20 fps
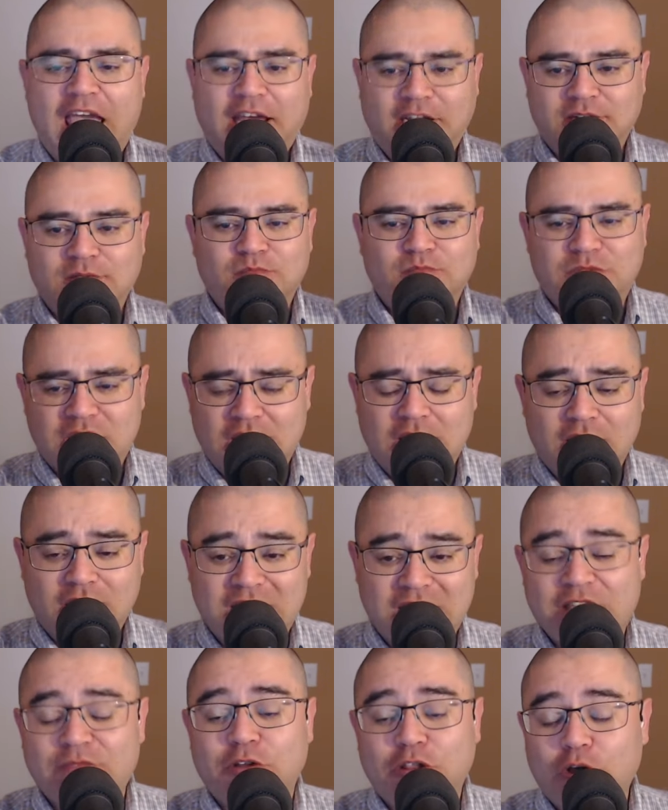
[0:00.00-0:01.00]
And
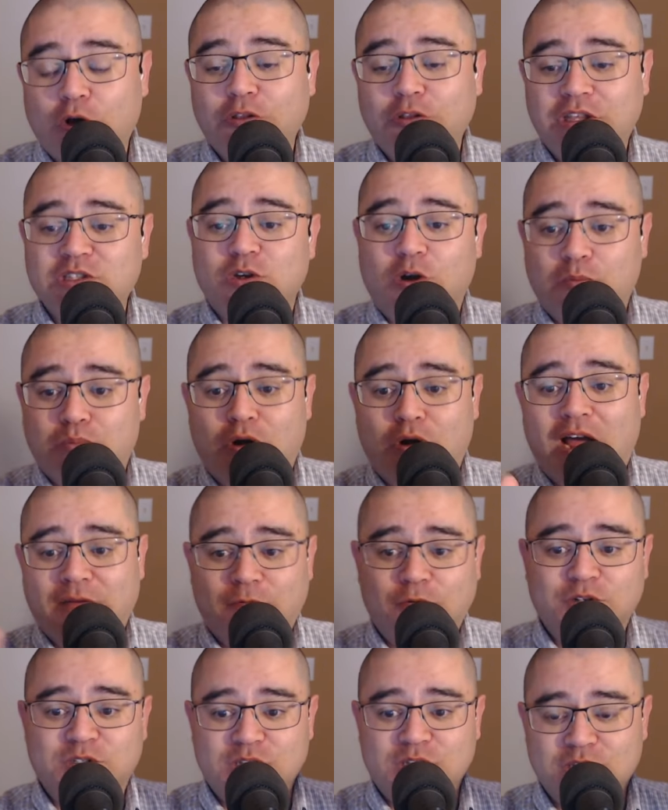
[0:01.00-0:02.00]
the, even though these are
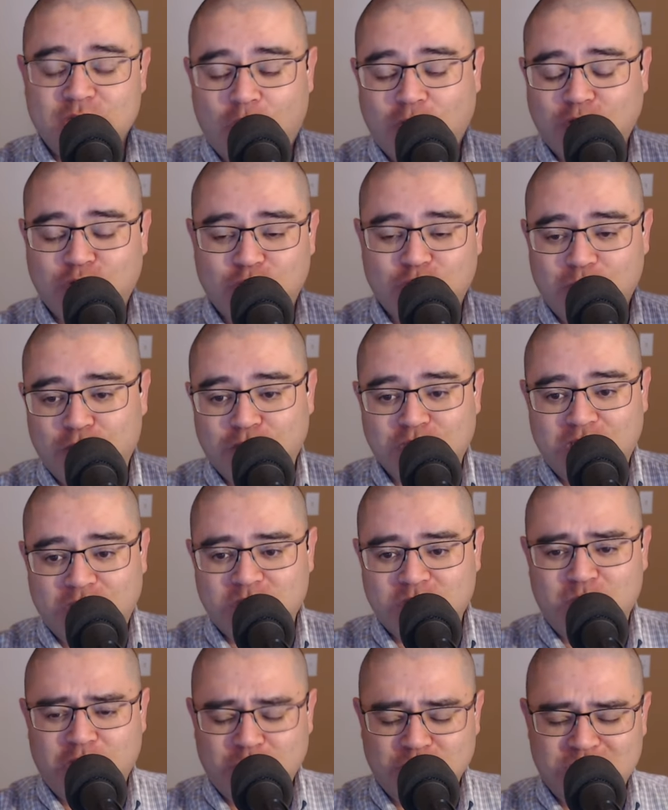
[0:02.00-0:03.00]
prime versus ultra
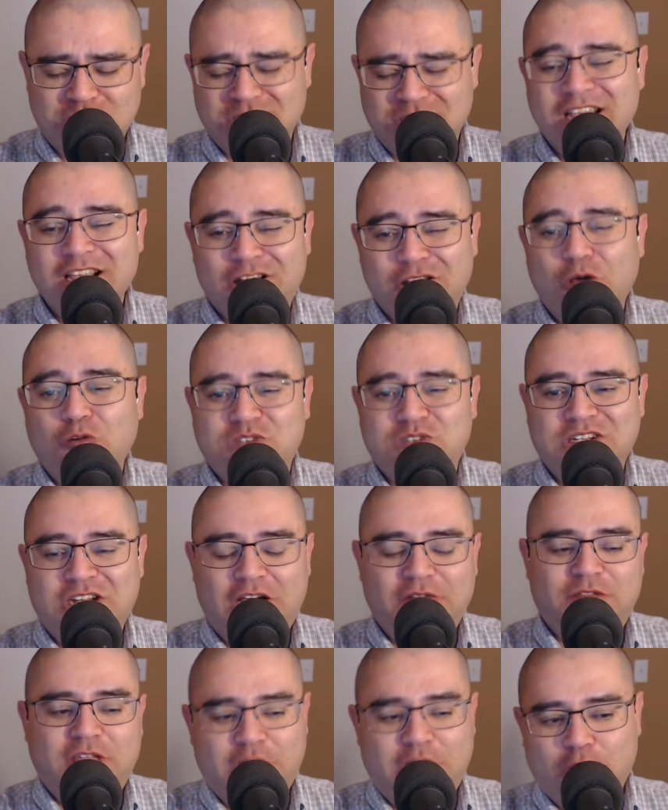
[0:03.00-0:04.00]
bookshelf speakers, it's
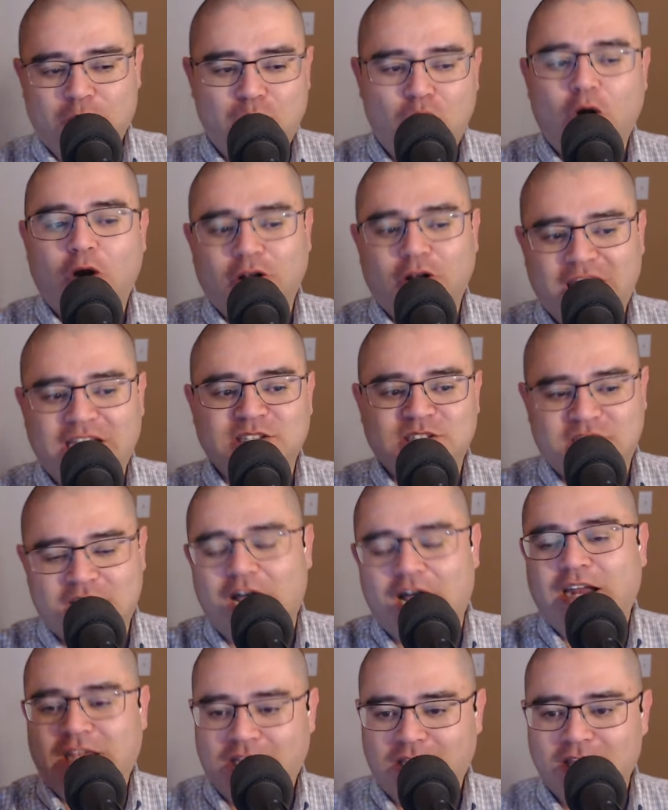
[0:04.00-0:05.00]
close enough that you're more or
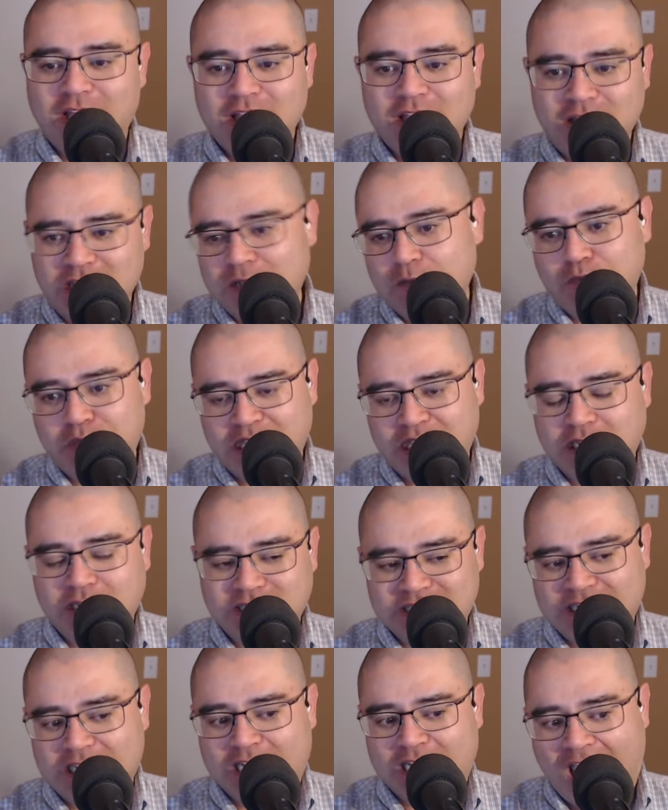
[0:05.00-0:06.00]
less cutting the
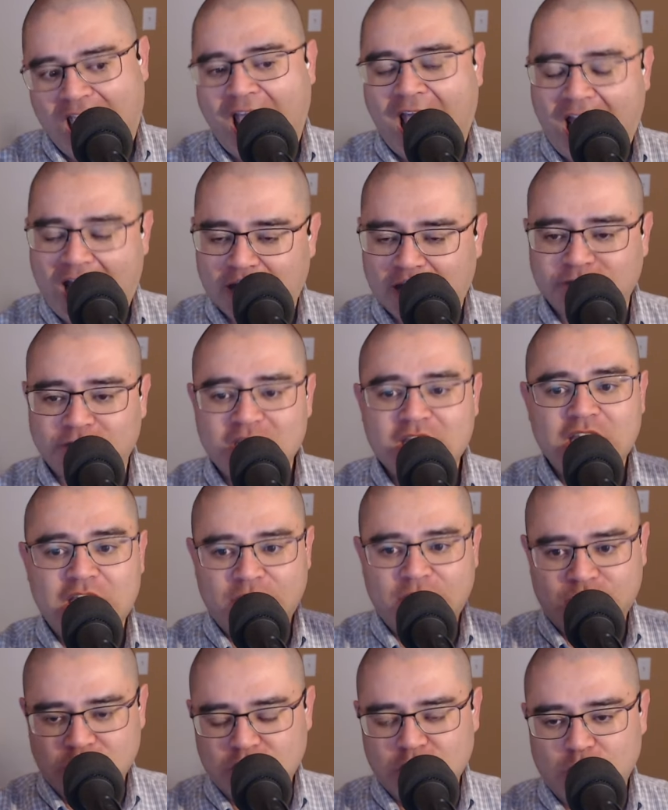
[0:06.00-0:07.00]
impedance in half
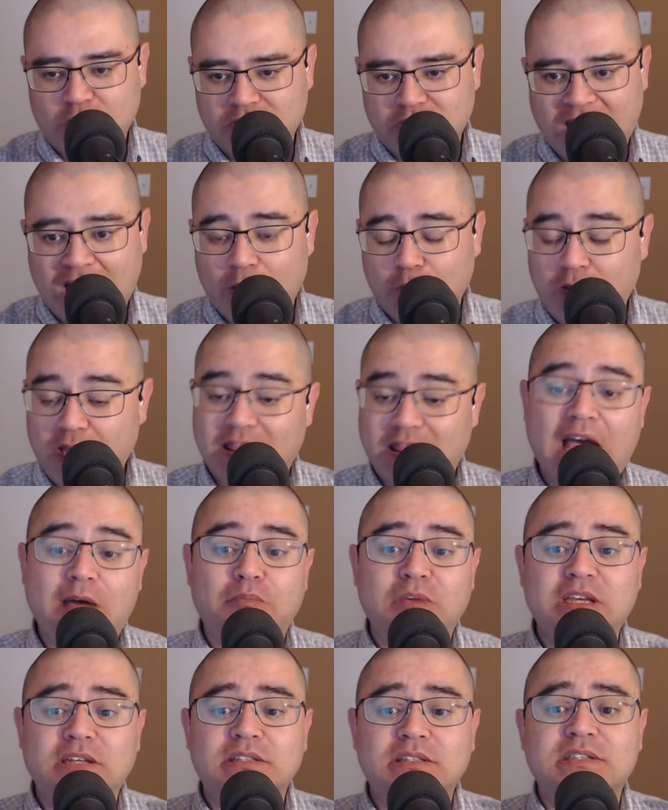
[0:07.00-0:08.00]
if you do it that way.
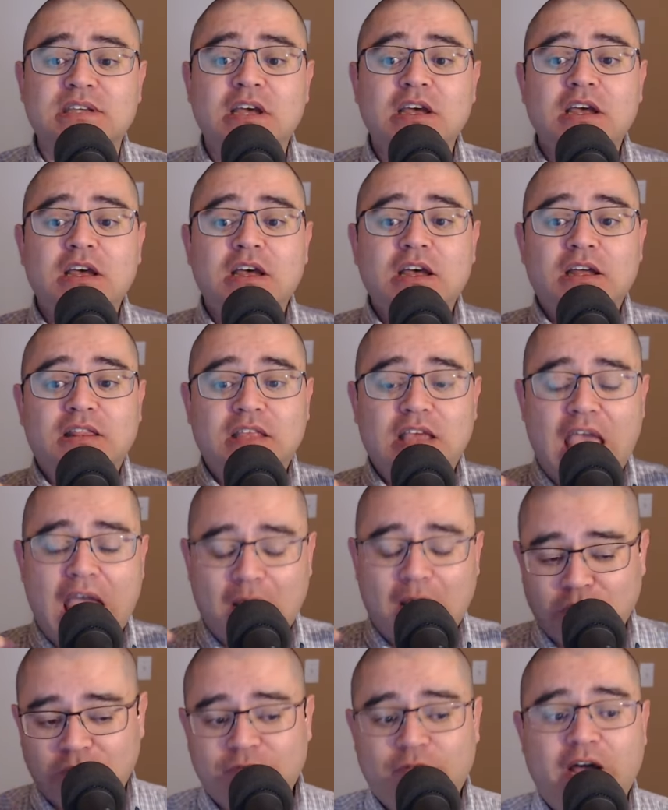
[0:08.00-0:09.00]
That means
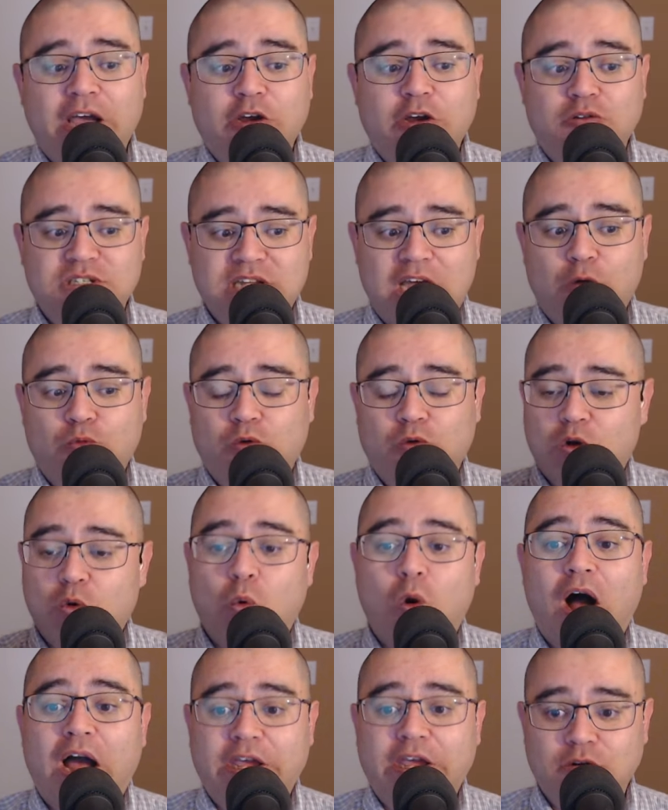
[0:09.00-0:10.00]
the amplifier is now
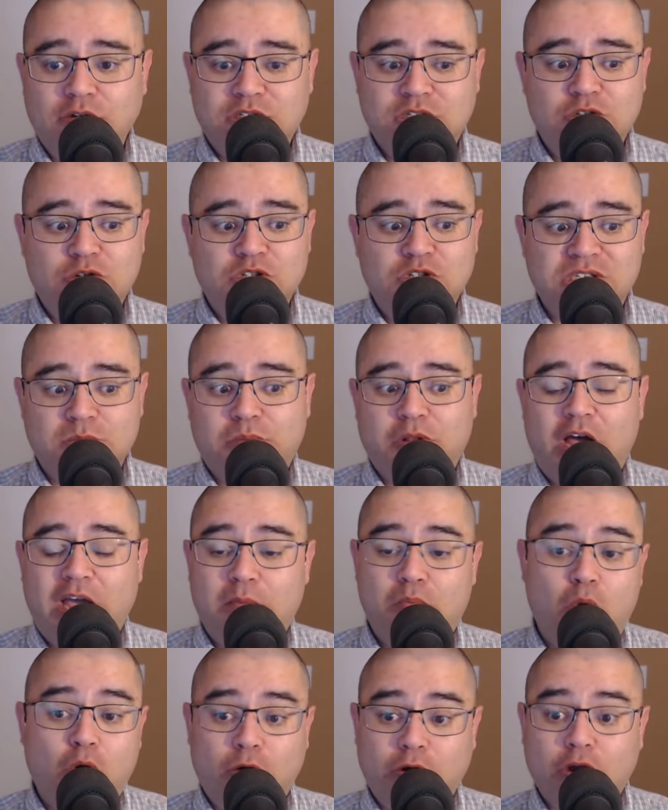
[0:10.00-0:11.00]
required to
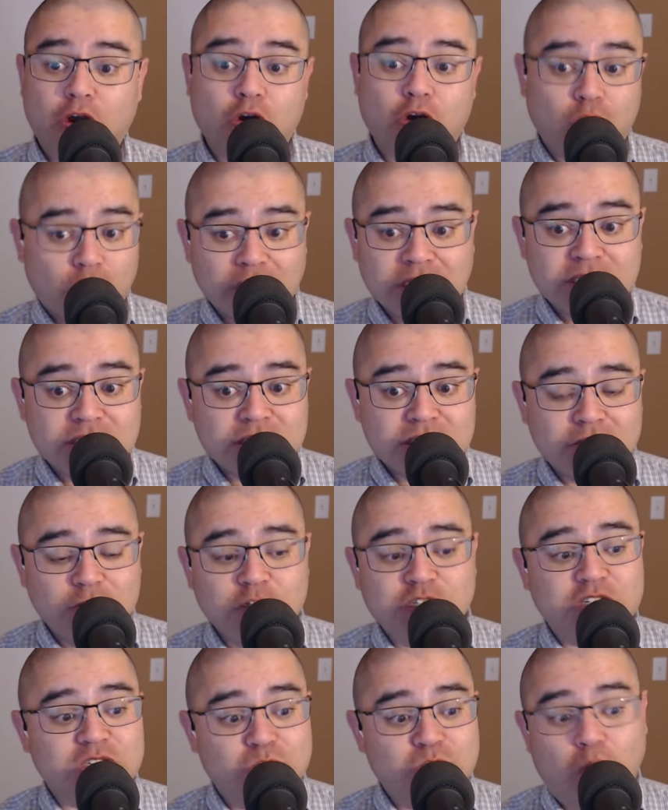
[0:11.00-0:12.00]
supply more
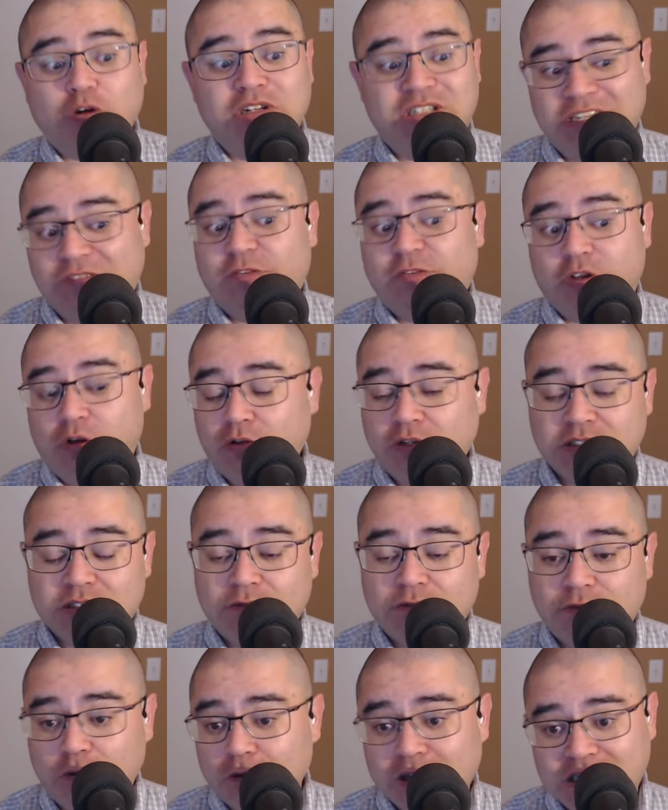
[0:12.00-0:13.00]
current, which is more mm-hmm.
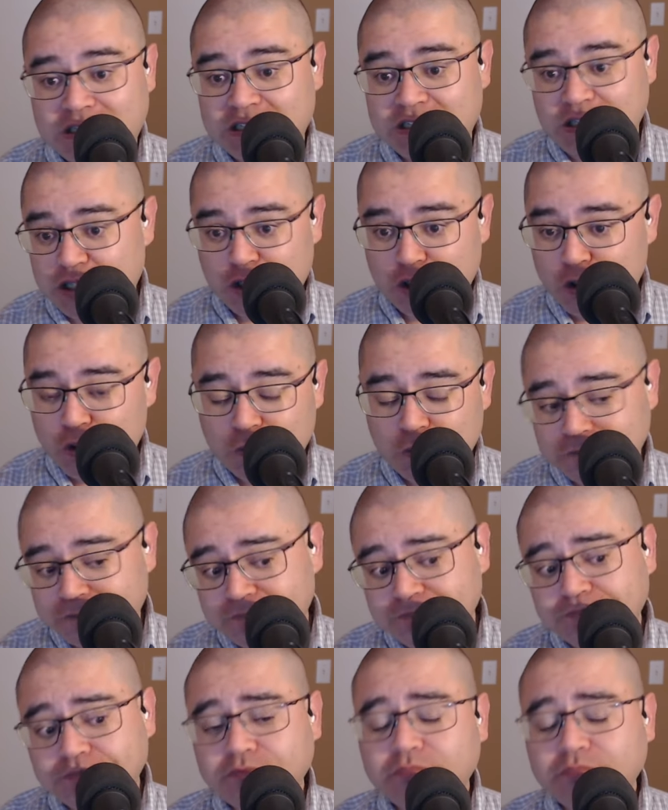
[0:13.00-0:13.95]
difficult for it to do.